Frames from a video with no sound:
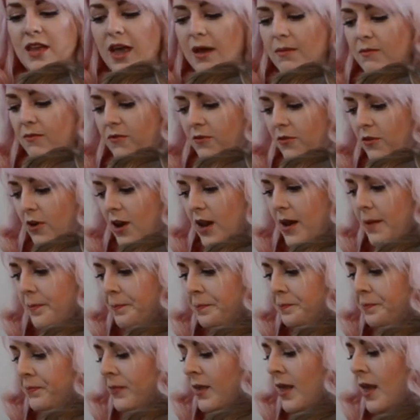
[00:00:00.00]
came free.
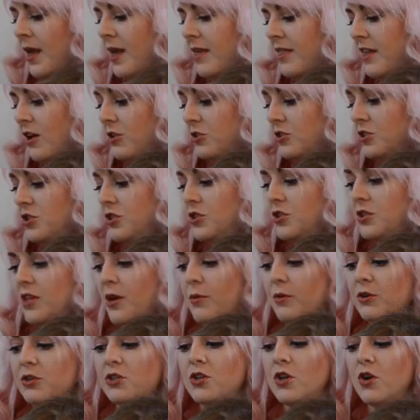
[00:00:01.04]
There
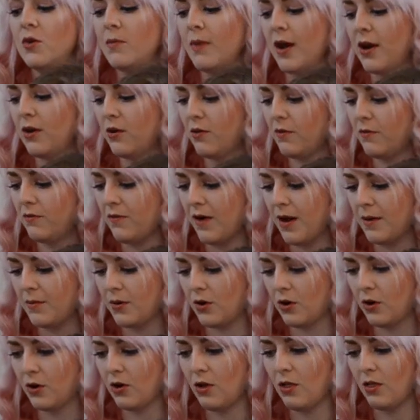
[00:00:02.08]
were 2
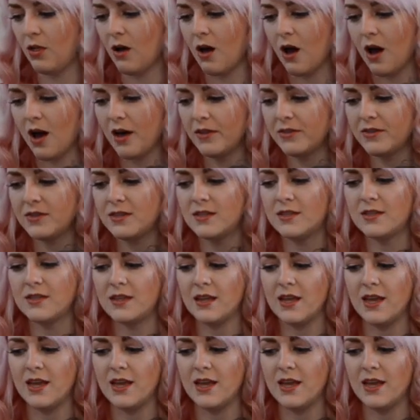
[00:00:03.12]
microfiber cloths